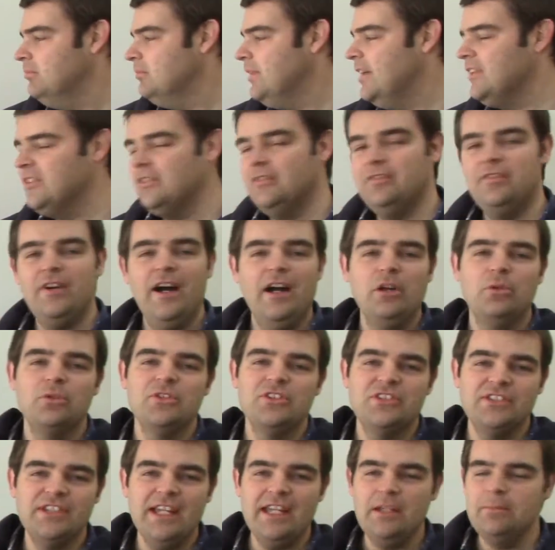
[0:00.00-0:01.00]
as a final
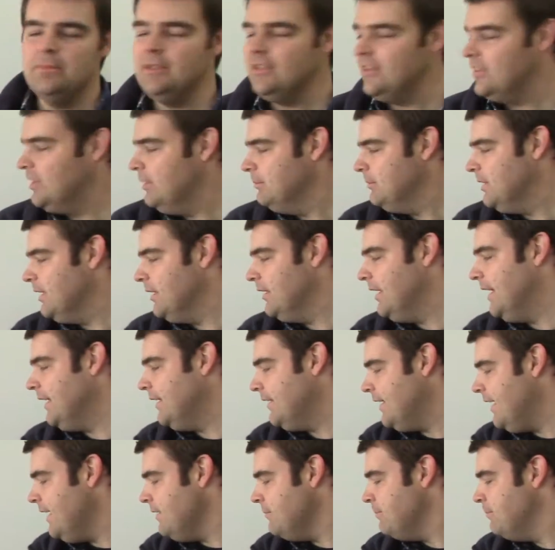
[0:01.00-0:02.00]
statement, something
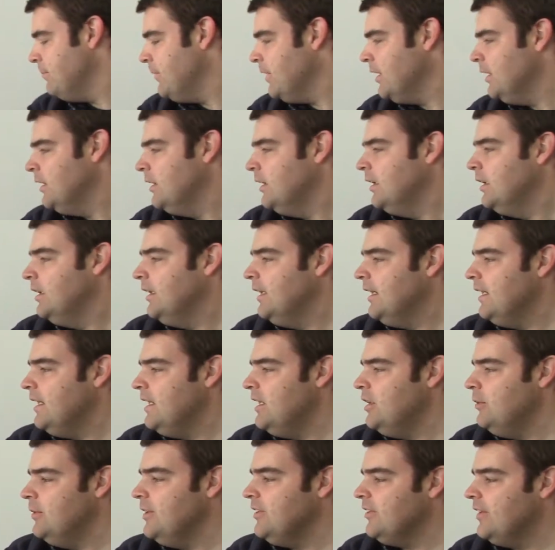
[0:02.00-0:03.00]
like that.
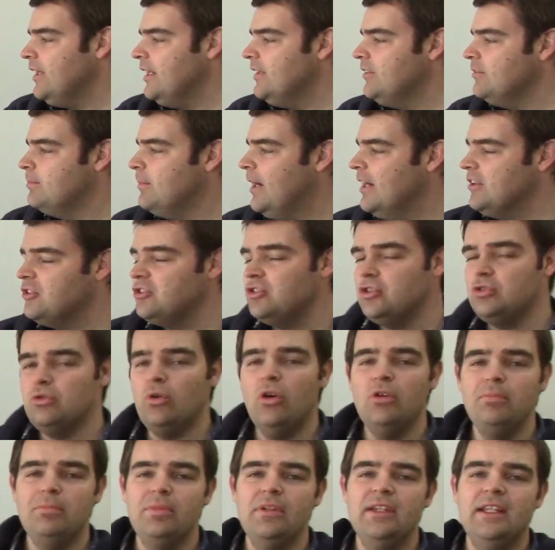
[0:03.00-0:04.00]
Here we say it's my
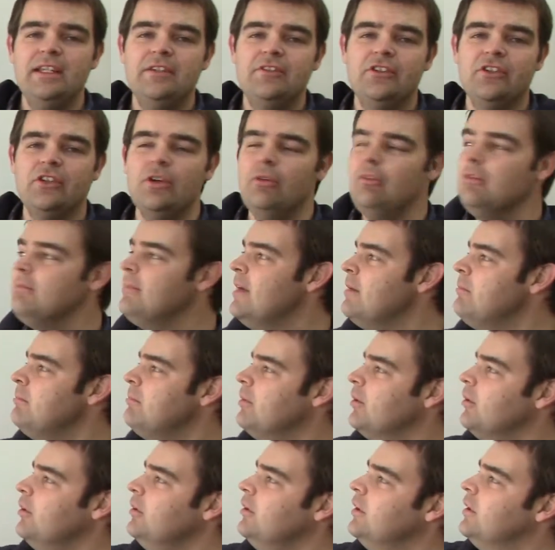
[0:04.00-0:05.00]
strong belief. So
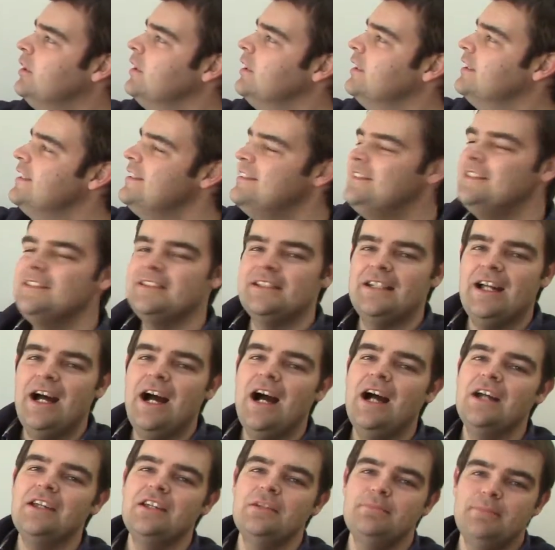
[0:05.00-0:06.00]
remember, this is an
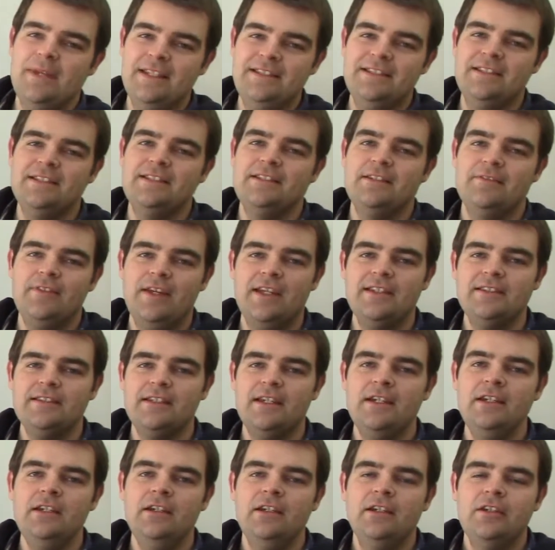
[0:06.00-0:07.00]
argumentative
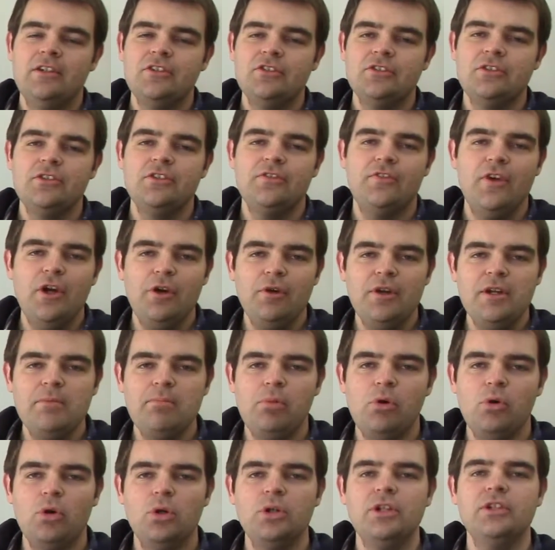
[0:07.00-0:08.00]
essay, so it's very
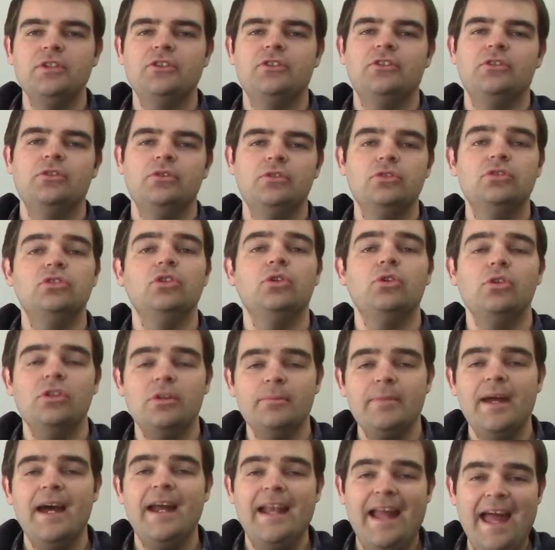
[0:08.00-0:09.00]
important to talk
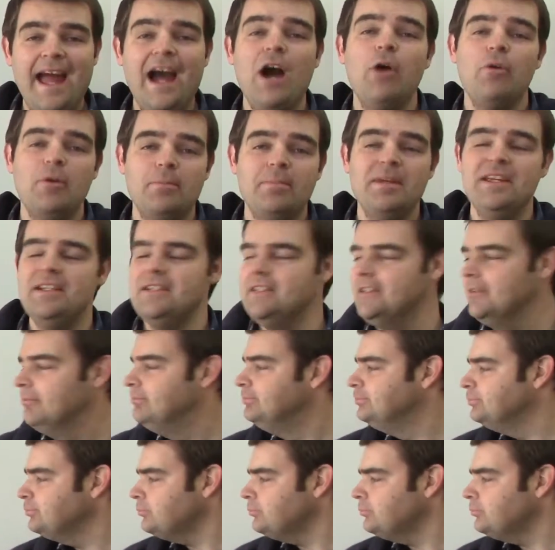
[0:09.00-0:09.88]
about our opinion.